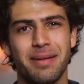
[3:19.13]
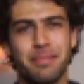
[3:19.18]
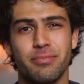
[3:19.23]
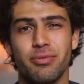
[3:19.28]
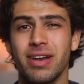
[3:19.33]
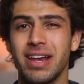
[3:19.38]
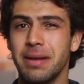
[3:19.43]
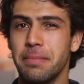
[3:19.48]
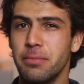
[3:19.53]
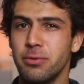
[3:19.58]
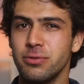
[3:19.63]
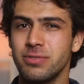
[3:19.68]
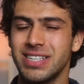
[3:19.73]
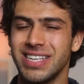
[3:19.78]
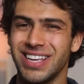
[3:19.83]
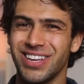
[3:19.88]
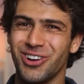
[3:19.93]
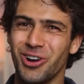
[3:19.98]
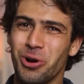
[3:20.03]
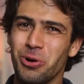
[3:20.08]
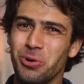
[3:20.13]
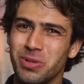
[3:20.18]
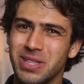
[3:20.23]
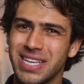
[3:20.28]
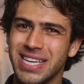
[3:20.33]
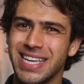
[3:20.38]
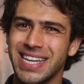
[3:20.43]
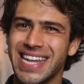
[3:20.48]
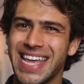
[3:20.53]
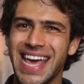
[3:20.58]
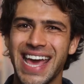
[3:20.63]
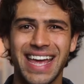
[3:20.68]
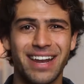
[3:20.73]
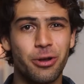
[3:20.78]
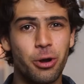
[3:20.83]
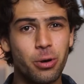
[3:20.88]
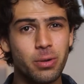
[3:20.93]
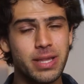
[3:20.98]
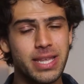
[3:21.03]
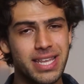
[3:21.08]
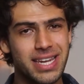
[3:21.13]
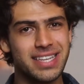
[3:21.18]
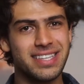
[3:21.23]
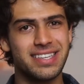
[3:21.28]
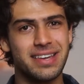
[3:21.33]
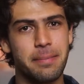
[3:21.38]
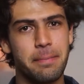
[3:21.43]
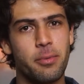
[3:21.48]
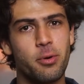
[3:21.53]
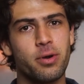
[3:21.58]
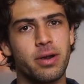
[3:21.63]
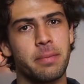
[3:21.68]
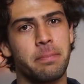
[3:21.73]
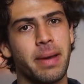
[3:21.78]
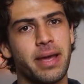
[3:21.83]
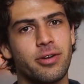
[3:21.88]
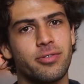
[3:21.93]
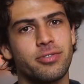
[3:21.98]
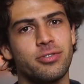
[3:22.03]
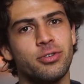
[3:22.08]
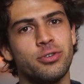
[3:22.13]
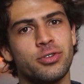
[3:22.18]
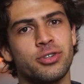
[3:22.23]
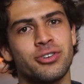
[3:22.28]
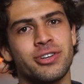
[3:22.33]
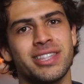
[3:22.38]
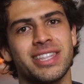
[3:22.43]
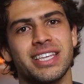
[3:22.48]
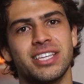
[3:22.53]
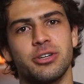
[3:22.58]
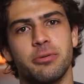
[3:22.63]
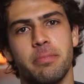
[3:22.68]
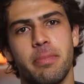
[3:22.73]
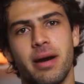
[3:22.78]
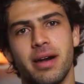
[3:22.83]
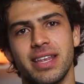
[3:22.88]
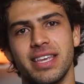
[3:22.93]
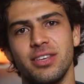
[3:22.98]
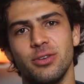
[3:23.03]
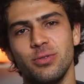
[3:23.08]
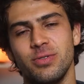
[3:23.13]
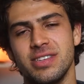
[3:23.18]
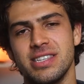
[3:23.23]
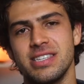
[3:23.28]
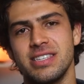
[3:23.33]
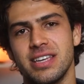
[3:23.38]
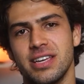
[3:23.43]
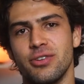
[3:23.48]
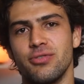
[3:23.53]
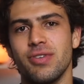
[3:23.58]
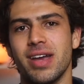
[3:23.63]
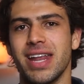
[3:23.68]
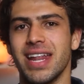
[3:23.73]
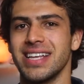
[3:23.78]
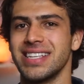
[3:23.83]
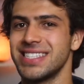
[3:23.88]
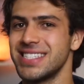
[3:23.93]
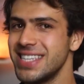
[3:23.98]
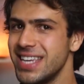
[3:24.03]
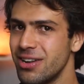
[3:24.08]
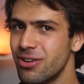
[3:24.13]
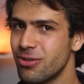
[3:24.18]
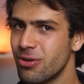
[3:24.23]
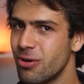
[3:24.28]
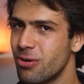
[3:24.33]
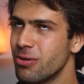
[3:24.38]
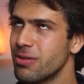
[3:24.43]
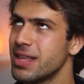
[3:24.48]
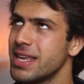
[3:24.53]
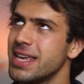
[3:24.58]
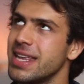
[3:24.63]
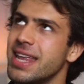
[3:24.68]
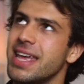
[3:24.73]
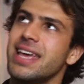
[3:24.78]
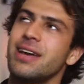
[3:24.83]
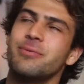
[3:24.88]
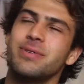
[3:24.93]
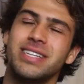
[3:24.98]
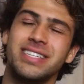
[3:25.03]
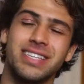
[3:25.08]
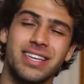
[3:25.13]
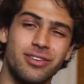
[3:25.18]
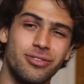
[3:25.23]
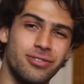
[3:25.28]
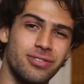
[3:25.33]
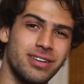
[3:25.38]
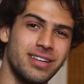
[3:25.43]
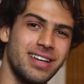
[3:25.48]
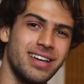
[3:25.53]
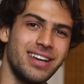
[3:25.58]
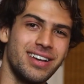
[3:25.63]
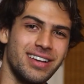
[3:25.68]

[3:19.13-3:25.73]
and brain boosting choline. And choline is an important micronutrient that your body uses to create acetylcholine, which is a neuron.